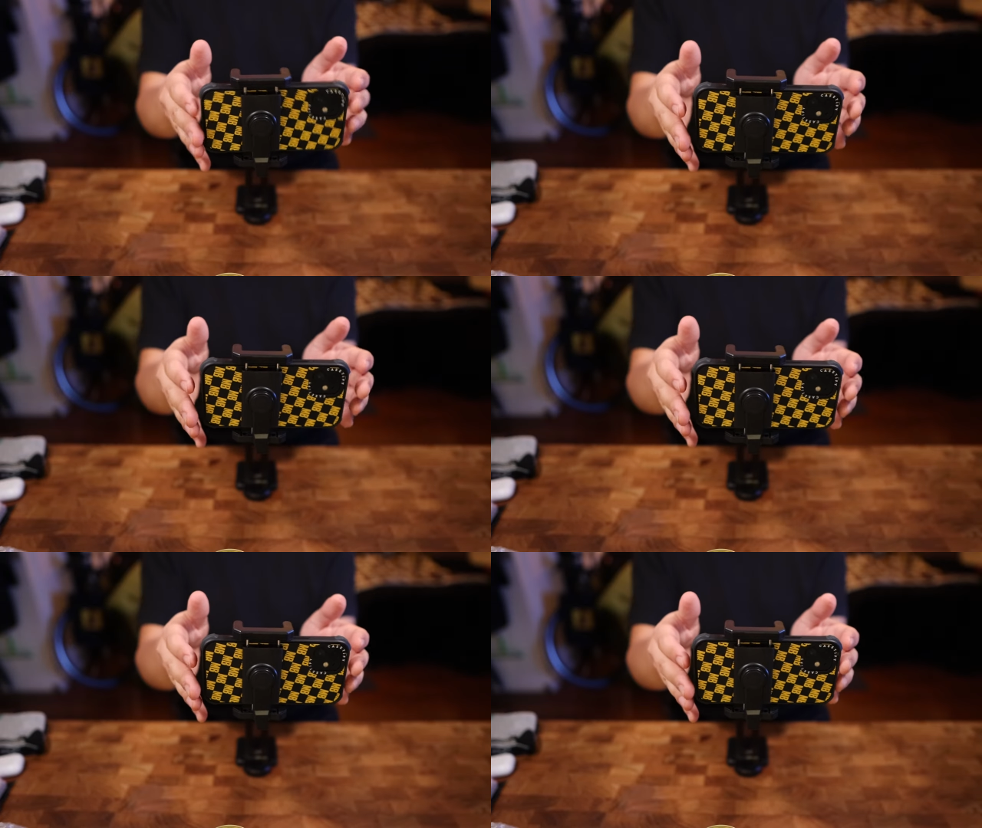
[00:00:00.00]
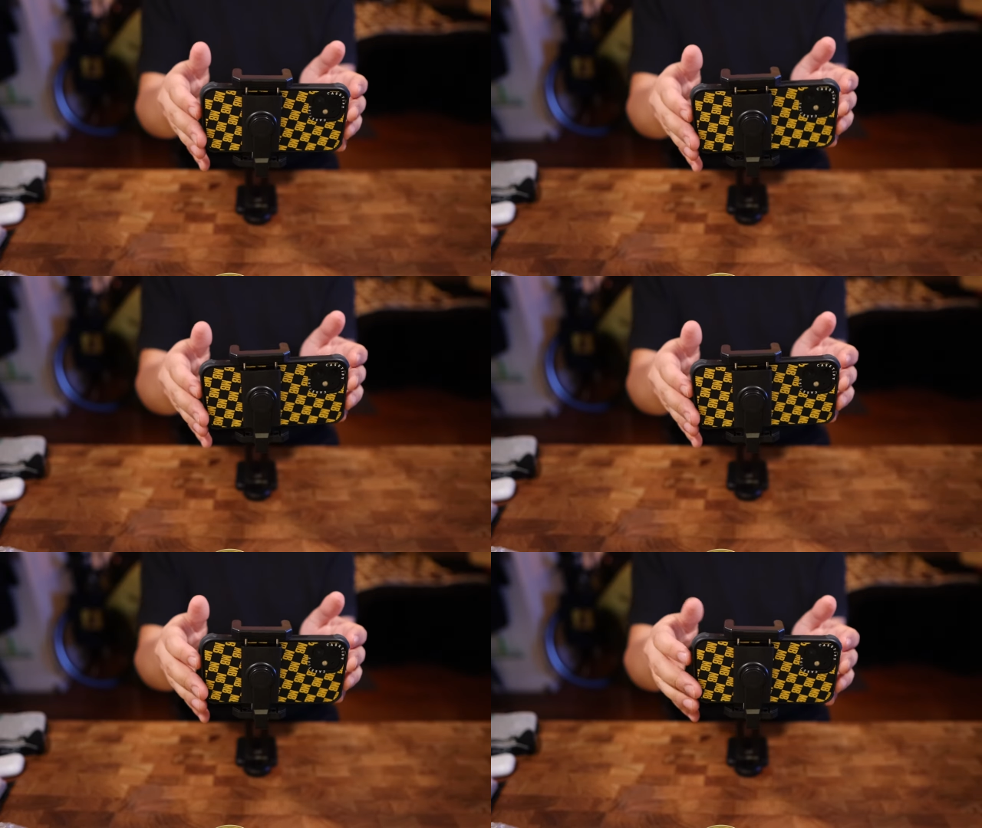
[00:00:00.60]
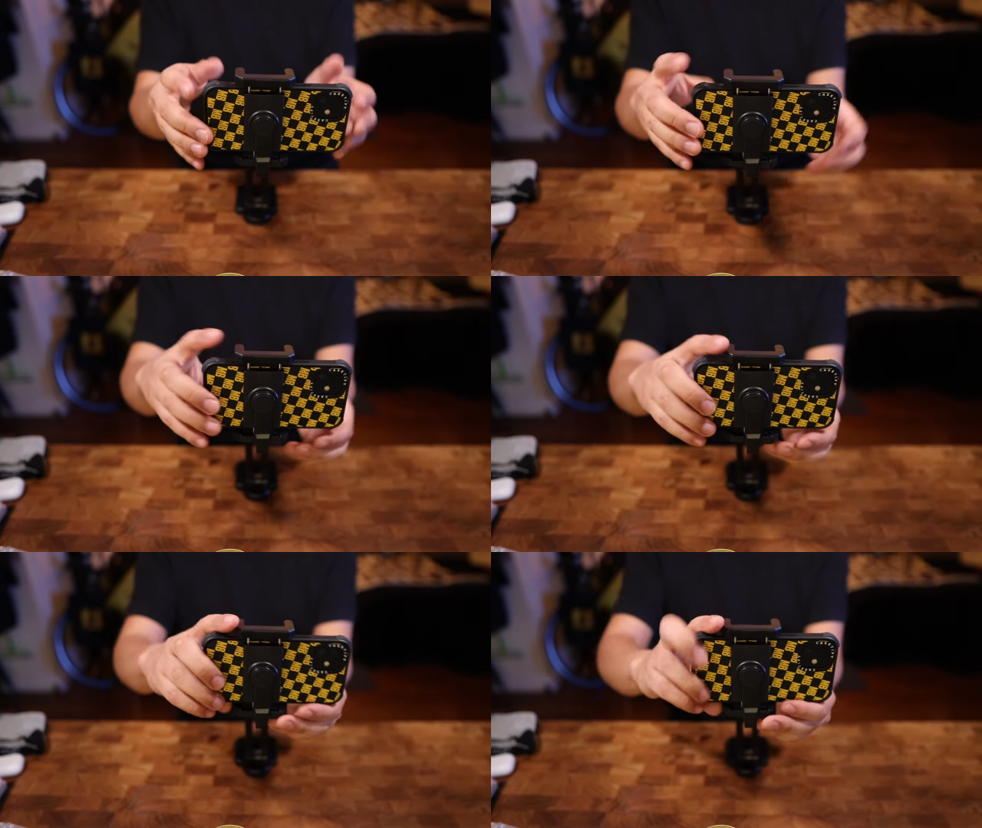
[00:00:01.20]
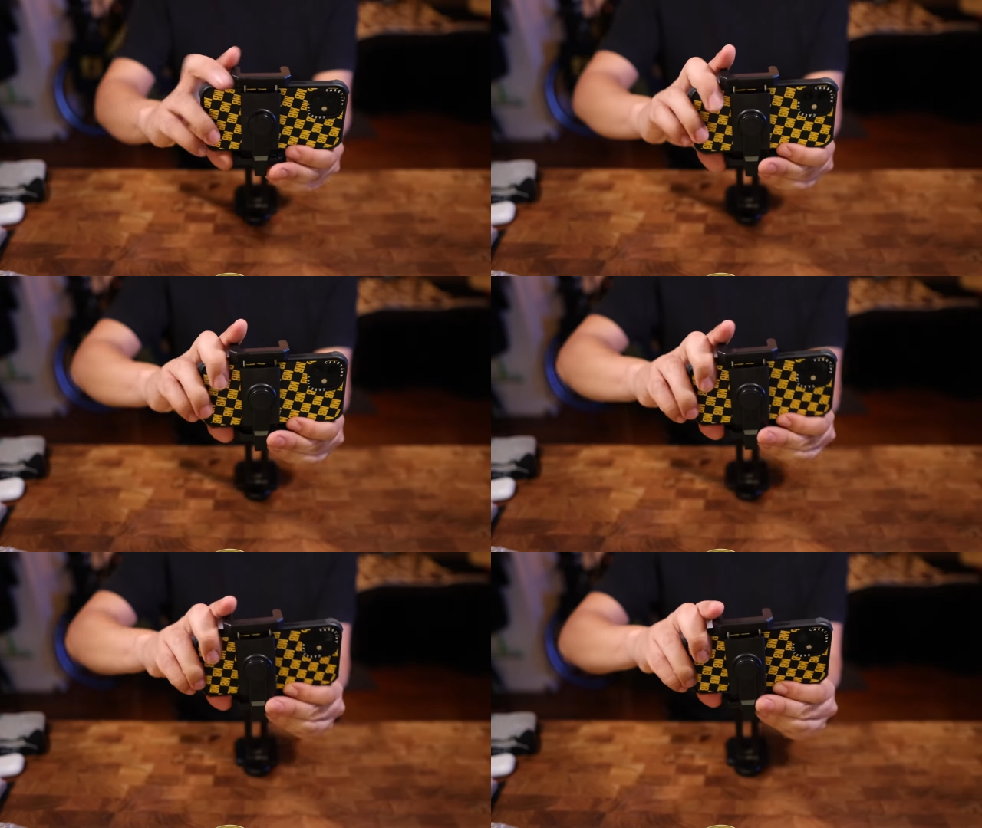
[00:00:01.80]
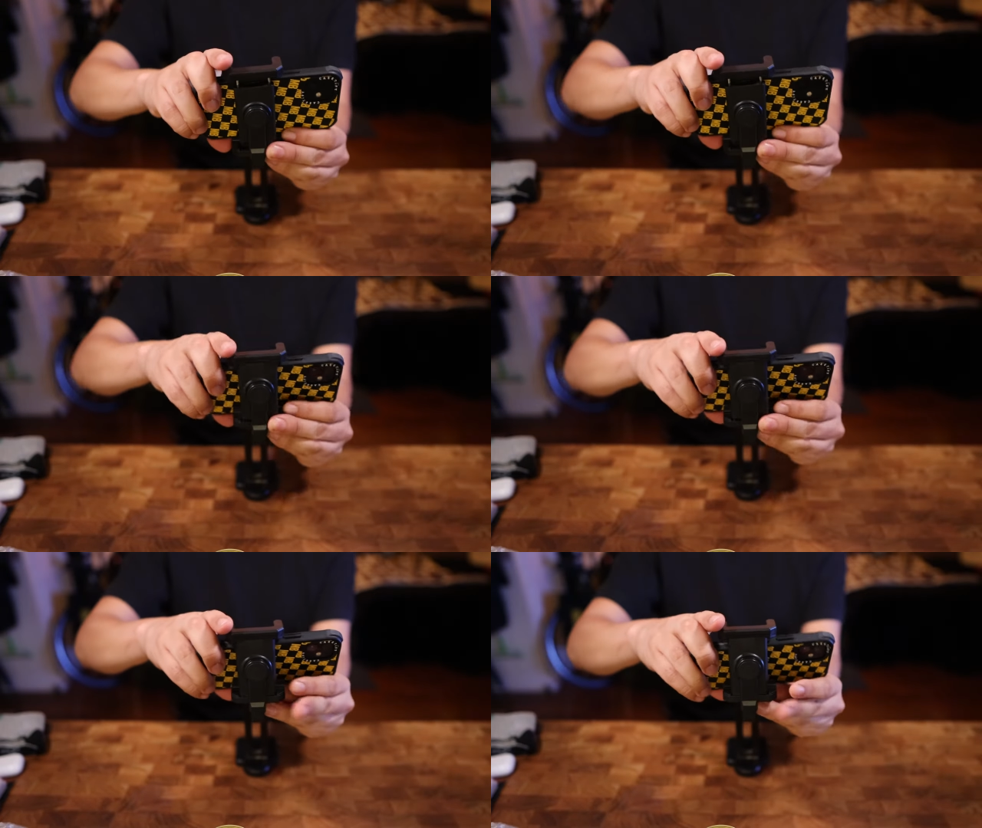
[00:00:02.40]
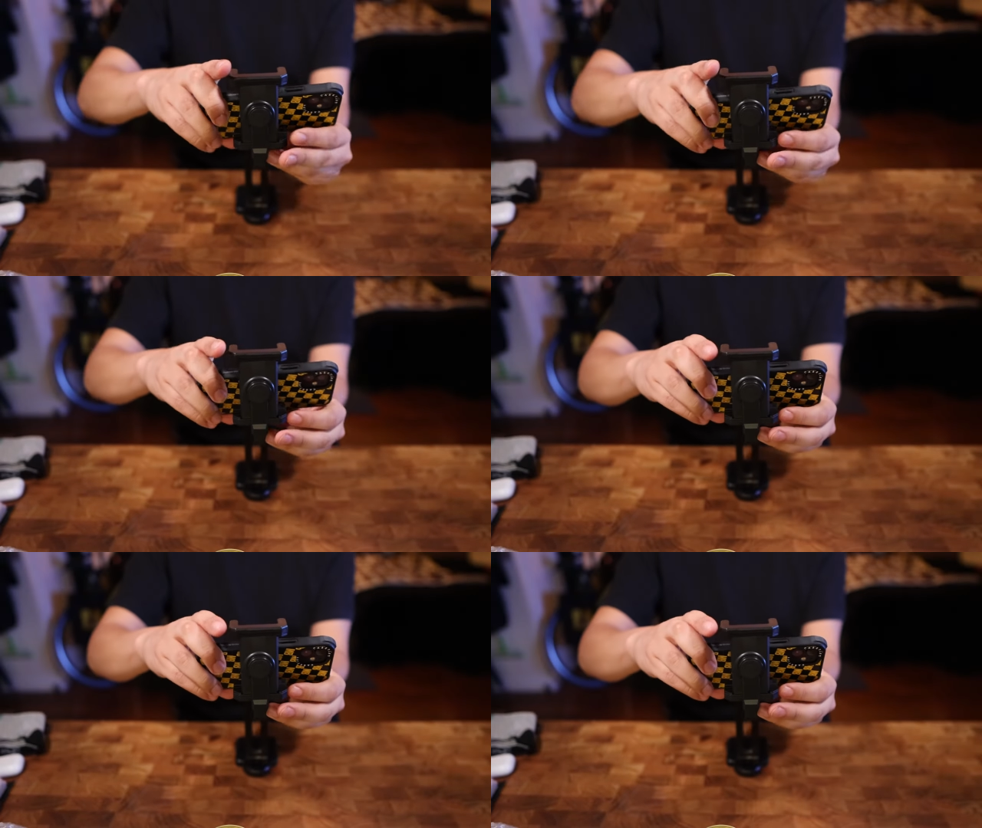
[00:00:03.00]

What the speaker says: No face is visible, so there are no lips to read.